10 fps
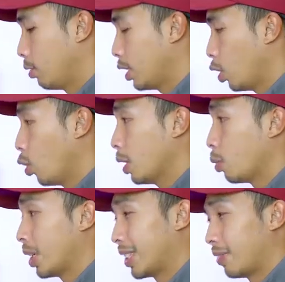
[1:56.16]
Now this only
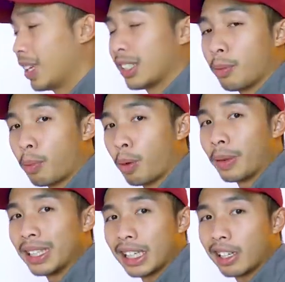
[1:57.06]
works if there's a
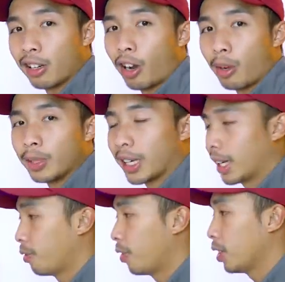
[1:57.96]
perpendicular object
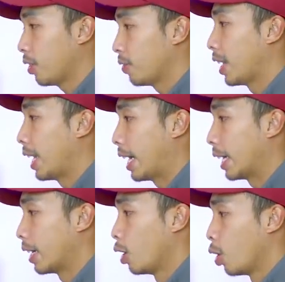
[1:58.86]
in front of the
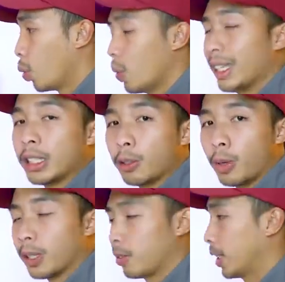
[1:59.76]
line which you
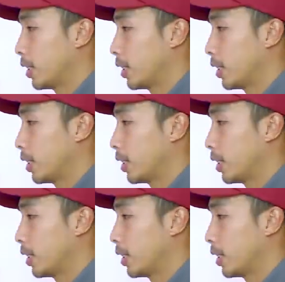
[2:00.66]
want to